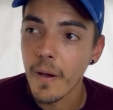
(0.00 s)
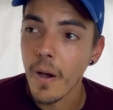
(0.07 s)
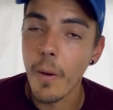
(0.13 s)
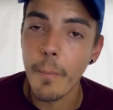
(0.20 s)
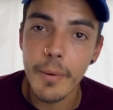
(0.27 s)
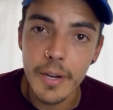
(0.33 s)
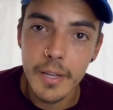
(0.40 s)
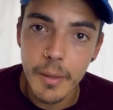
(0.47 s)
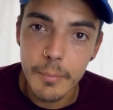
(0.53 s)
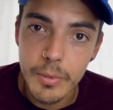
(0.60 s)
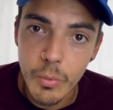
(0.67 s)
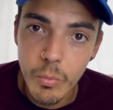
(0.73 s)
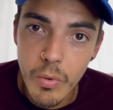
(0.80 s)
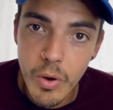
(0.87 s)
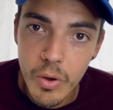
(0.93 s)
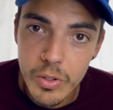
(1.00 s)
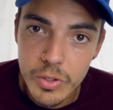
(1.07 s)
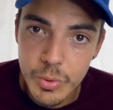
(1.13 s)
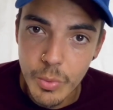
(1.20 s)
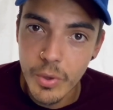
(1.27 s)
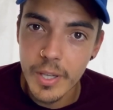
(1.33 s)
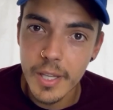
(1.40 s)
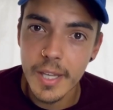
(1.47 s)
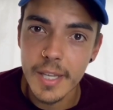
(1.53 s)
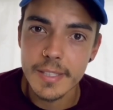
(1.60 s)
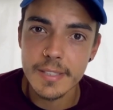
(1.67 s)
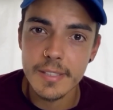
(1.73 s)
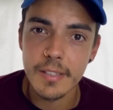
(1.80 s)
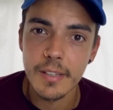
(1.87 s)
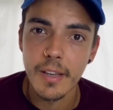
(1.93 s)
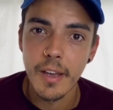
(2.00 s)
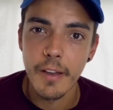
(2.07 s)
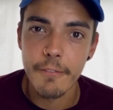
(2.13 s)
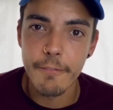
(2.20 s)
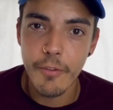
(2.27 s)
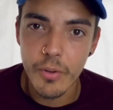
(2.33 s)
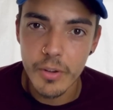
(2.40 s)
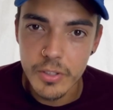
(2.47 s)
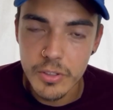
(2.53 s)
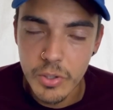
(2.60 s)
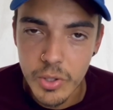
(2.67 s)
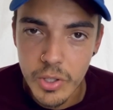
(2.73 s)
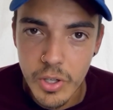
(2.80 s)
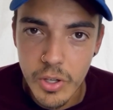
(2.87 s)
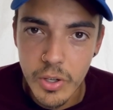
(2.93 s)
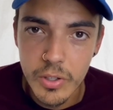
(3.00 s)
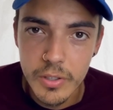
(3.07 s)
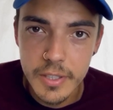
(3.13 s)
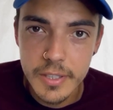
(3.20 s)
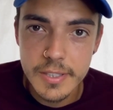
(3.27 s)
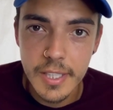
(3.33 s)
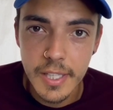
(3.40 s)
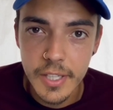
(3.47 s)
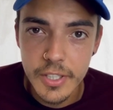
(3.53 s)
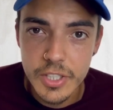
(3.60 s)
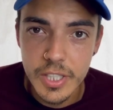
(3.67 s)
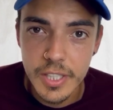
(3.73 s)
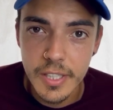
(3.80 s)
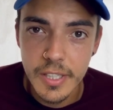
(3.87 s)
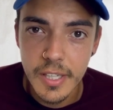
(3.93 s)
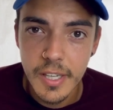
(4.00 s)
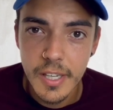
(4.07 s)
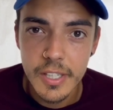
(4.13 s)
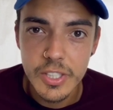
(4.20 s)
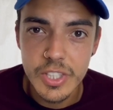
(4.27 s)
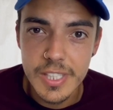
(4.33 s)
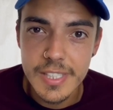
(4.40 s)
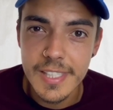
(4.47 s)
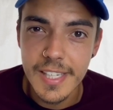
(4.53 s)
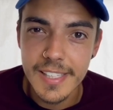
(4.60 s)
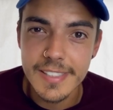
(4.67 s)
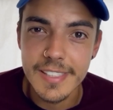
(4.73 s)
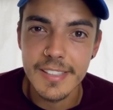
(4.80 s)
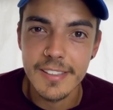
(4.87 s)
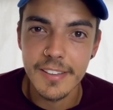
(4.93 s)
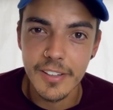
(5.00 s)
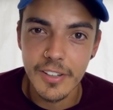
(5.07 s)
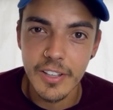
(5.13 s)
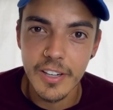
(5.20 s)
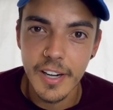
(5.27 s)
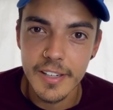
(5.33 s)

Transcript: opening up the walls, we realized 42-year-old insulation just isn't a good